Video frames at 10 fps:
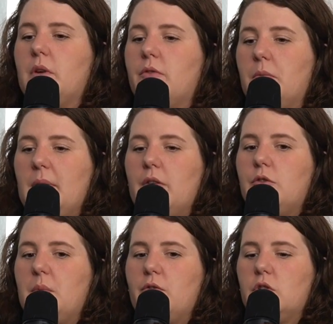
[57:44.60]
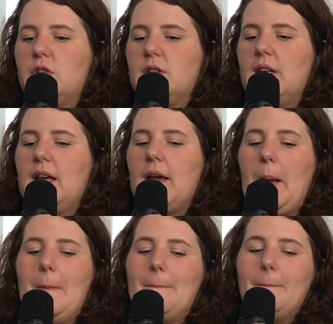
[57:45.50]
But for my living room, I've ordered like a
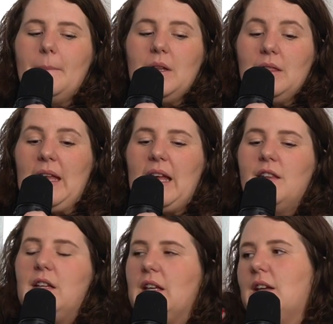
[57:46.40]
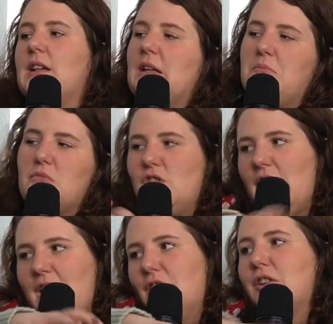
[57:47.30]
lilac and cream
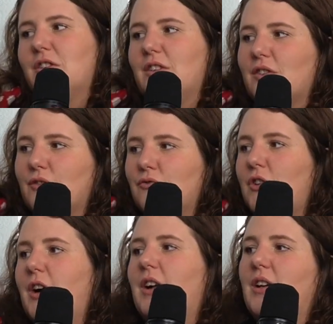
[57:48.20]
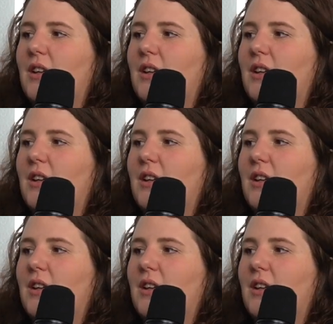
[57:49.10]
checkered rug.